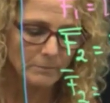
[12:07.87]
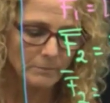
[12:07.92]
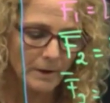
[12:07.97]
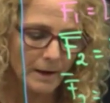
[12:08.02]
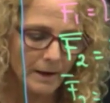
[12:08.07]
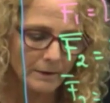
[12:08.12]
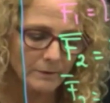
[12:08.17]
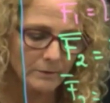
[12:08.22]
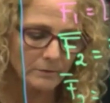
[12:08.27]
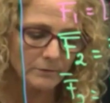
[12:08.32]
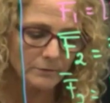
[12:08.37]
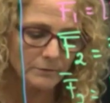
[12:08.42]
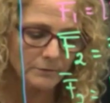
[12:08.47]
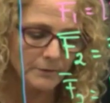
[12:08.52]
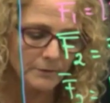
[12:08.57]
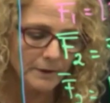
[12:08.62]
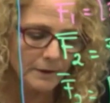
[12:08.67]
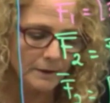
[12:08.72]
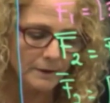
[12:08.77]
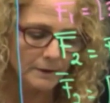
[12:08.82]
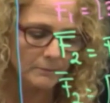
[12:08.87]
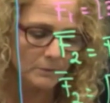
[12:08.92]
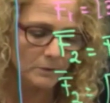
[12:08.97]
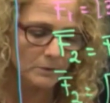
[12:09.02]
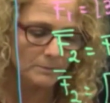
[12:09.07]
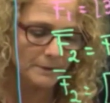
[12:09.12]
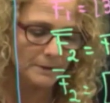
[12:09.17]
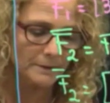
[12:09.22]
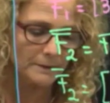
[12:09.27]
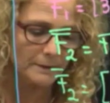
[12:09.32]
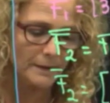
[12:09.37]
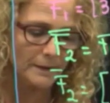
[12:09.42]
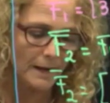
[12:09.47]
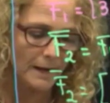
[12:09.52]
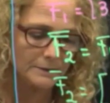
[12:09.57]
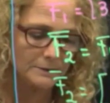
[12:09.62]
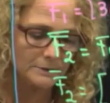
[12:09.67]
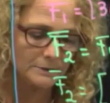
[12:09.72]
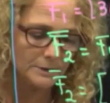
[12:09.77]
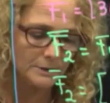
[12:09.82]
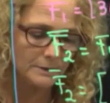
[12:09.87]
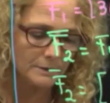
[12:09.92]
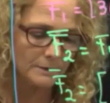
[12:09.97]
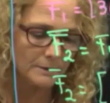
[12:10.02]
angle phi will be tangent